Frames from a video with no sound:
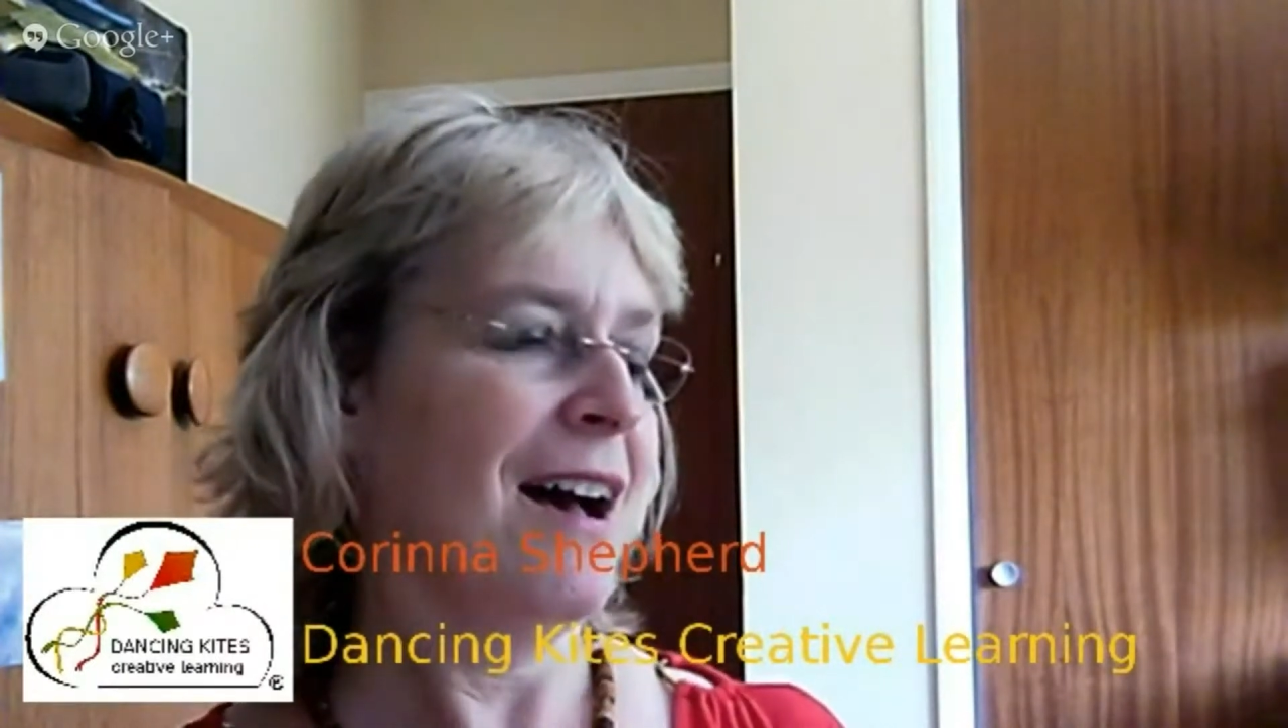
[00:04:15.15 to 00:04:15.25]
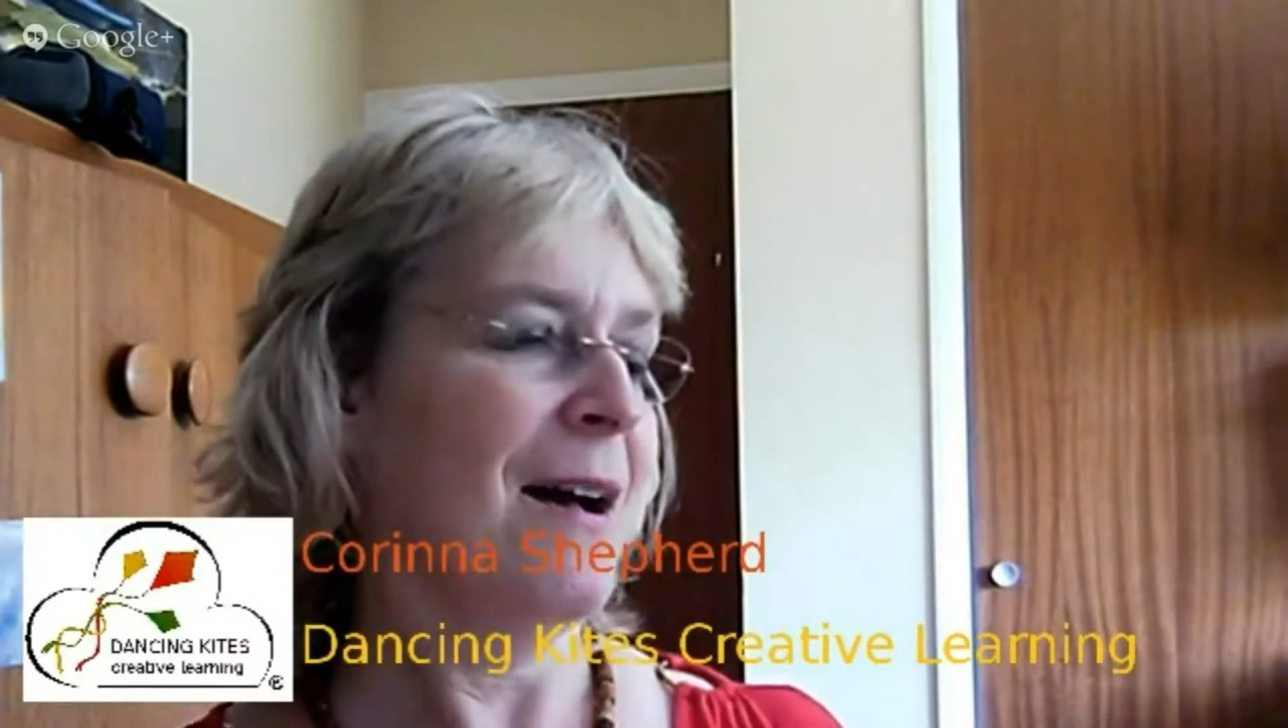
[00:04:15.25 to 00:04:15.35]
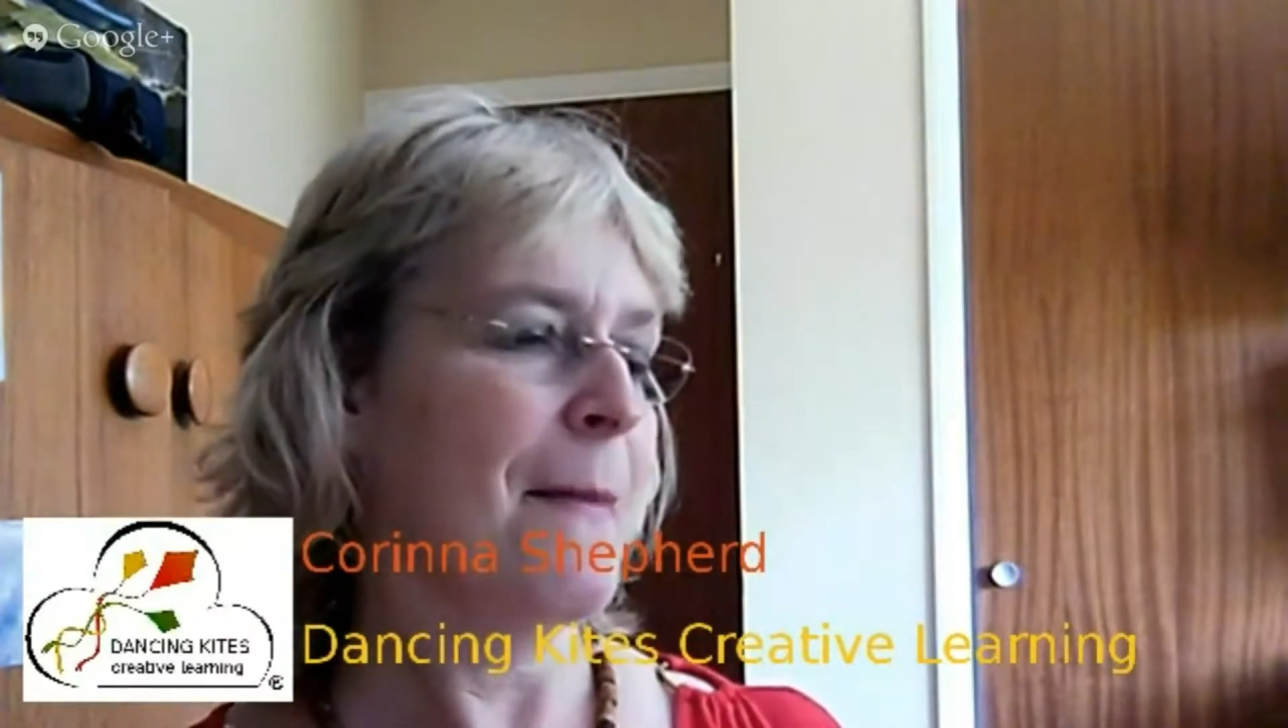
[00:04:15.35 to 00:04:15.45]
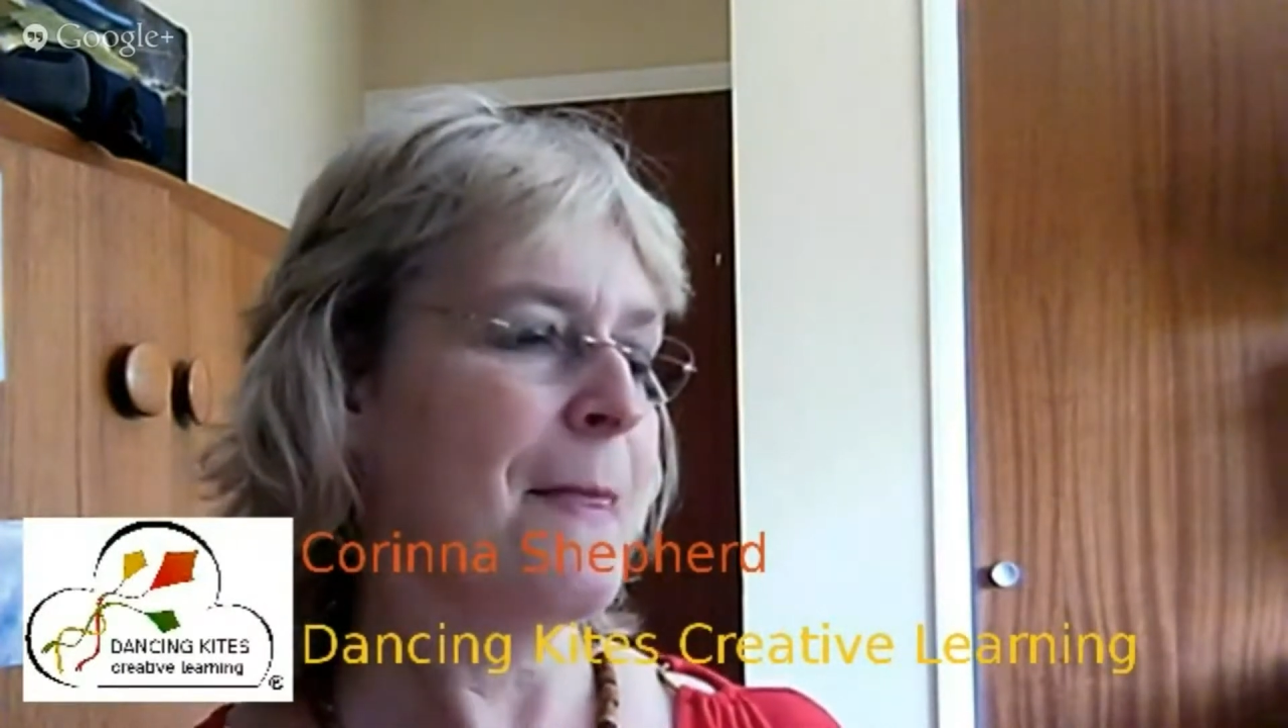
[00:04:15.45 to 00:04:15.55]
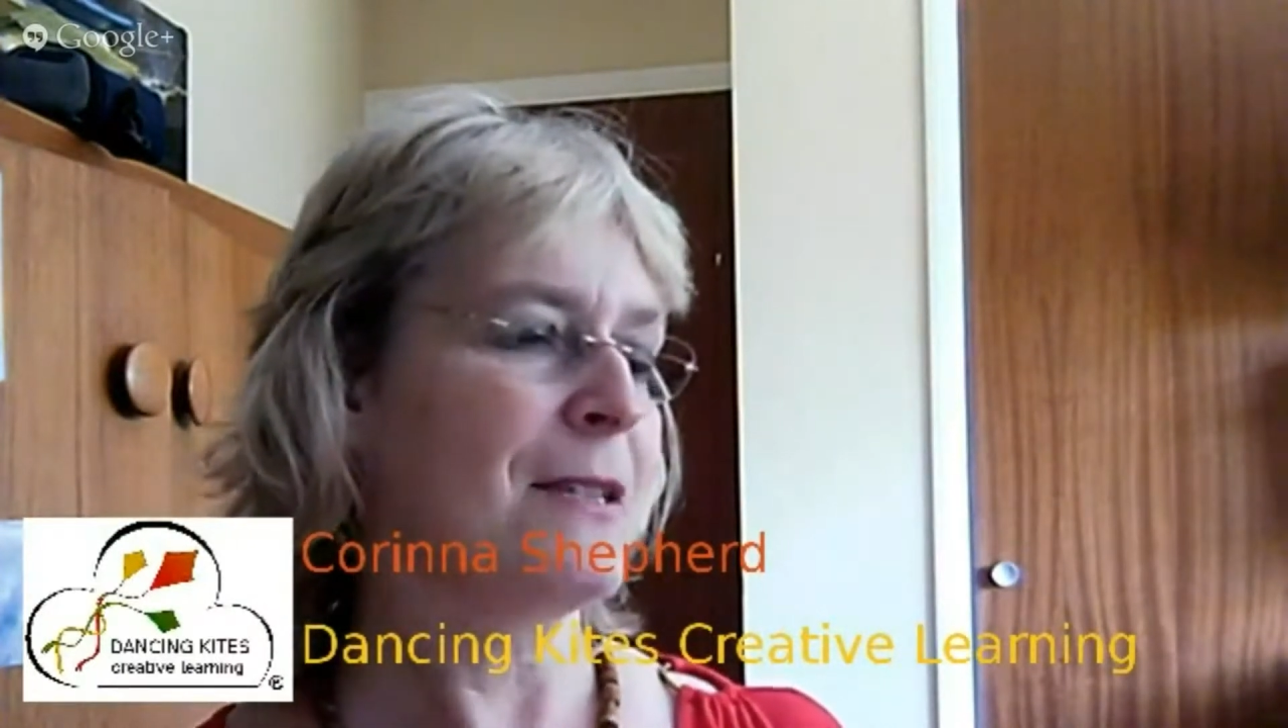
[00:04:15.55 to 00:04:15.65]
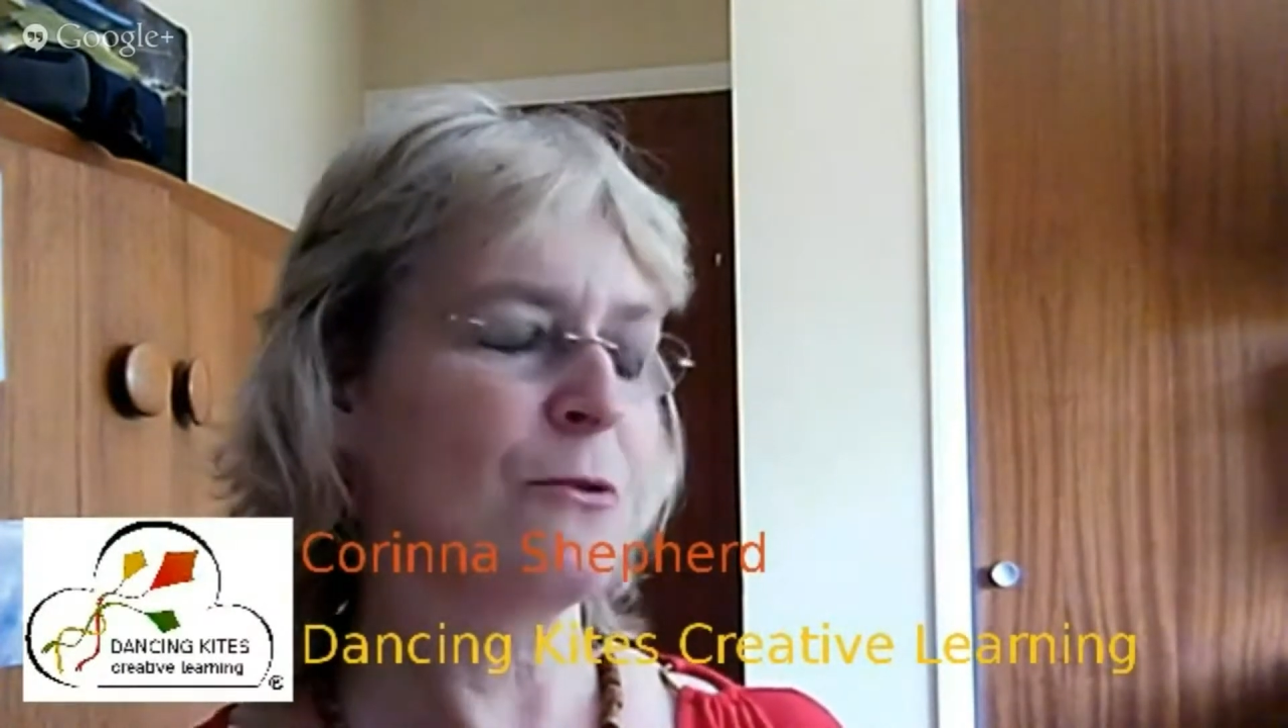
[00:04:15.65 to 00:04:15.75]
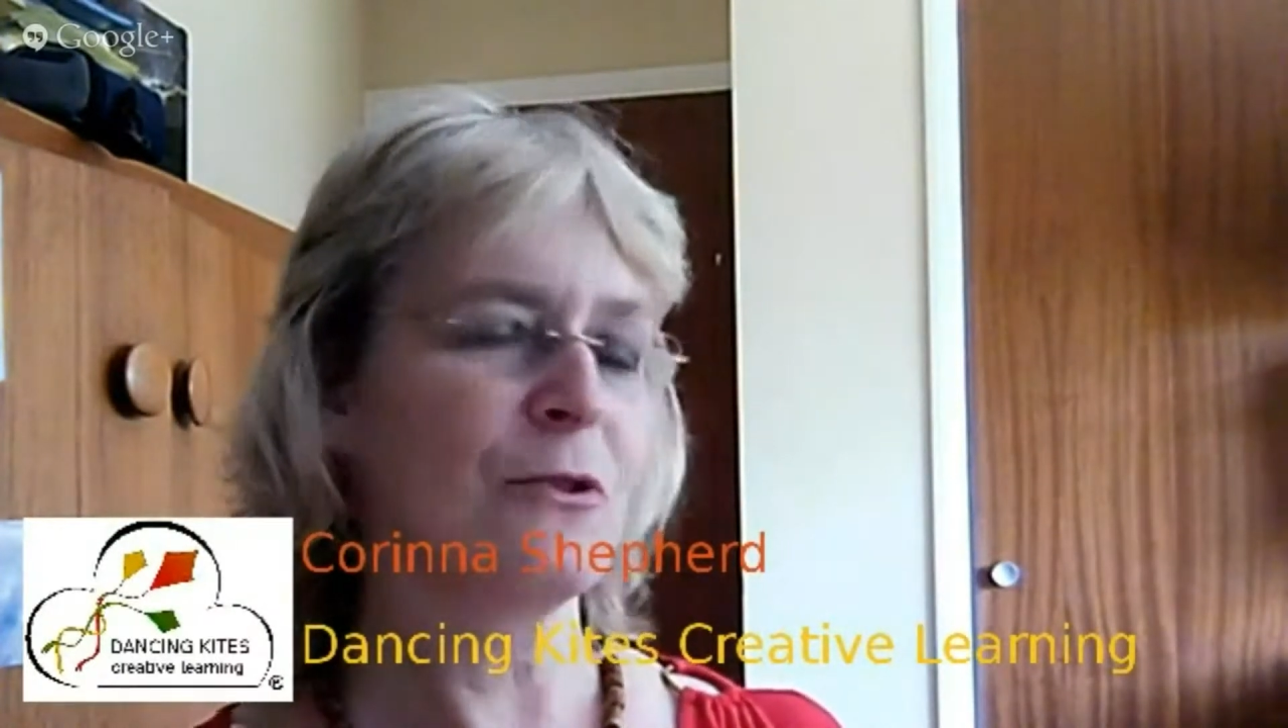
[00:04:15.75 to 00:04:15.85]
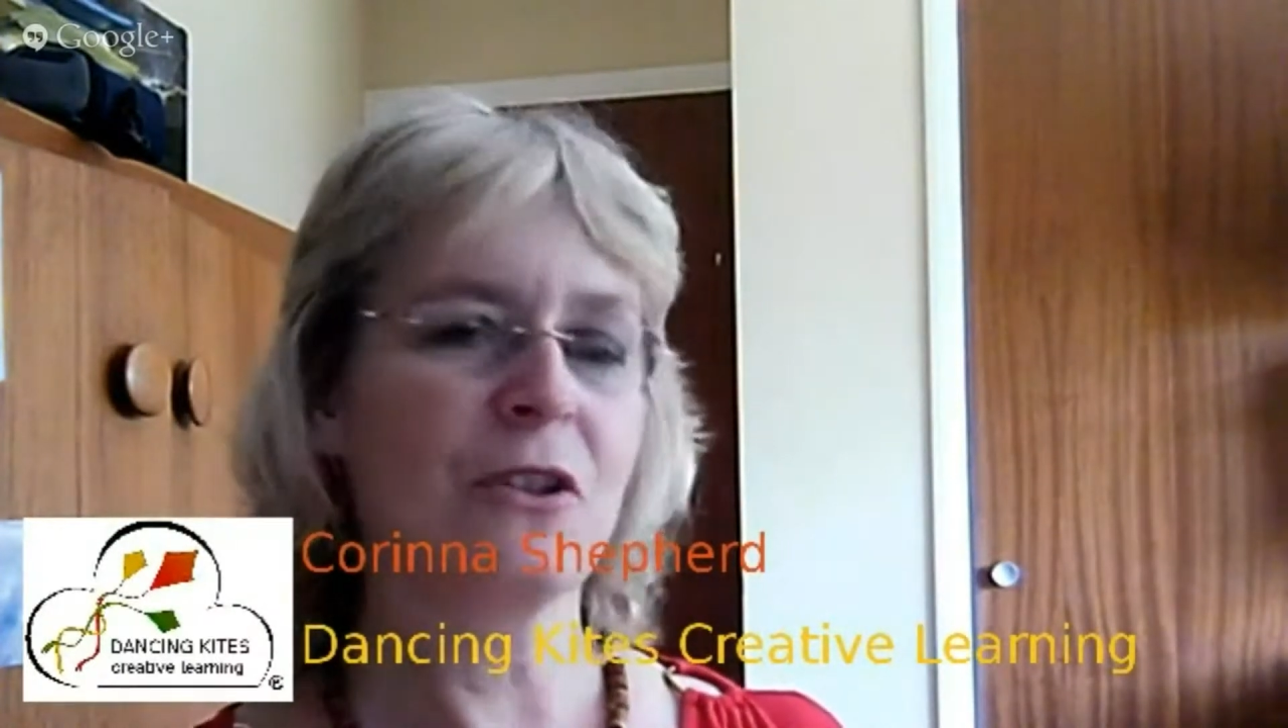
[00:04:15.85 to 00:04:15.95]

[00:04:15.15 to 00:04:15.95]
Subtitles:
And that's